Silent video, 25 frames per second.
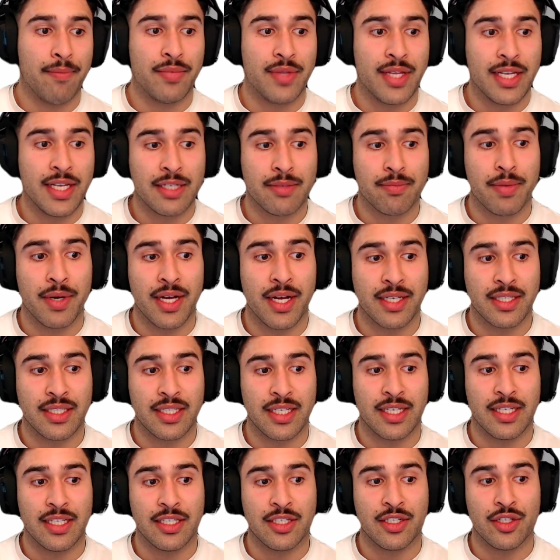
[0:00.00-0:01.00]
This
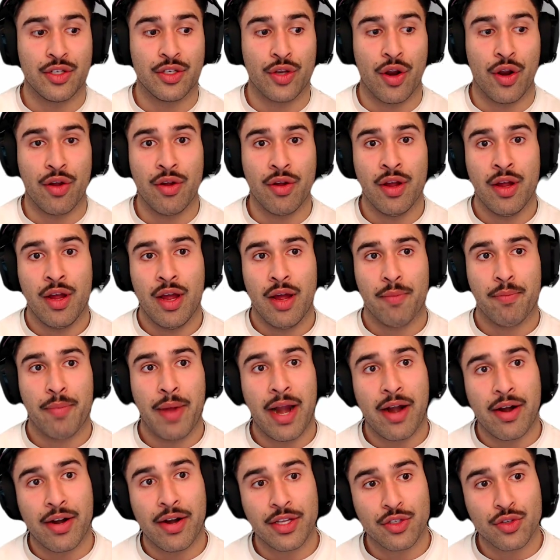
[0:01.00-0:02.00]
person's,
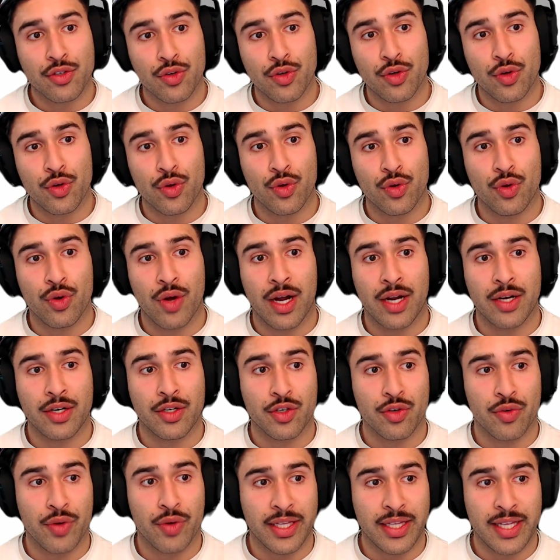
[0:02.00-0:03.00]
parents who are
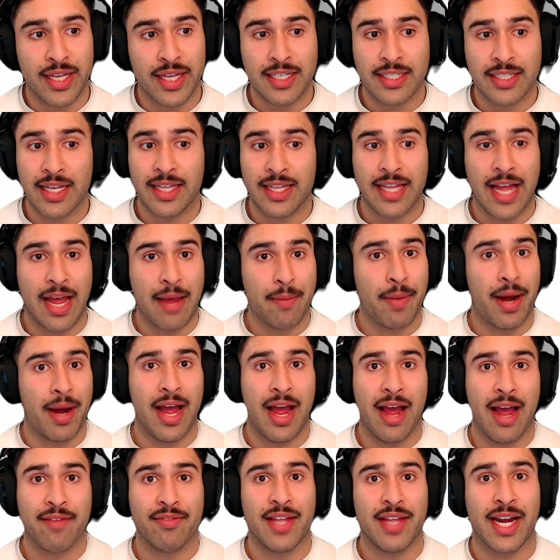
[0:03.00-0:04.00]
doing this, and they
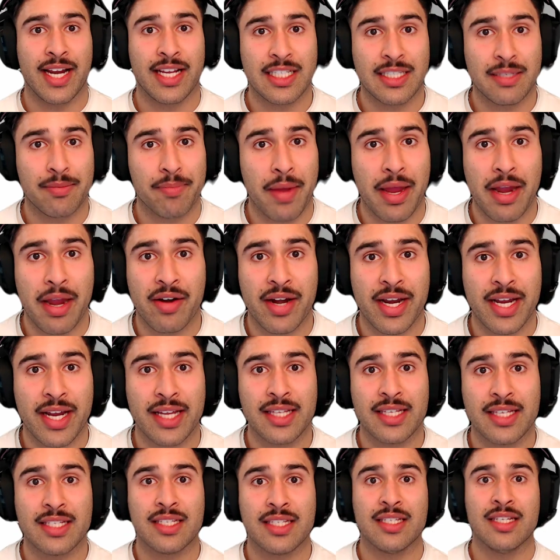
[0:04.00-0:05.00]
might have that
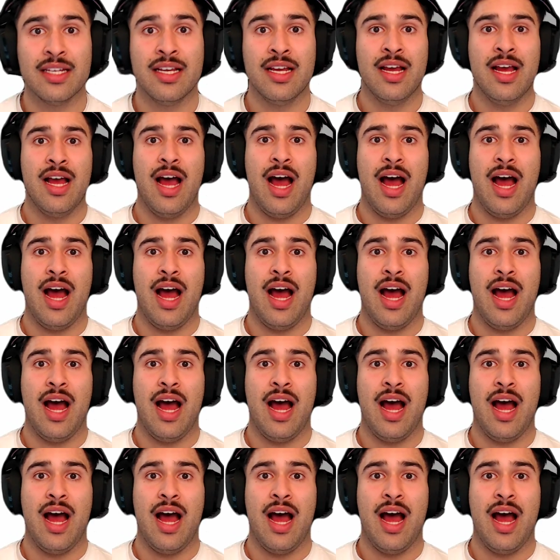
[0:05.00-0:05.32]
experience.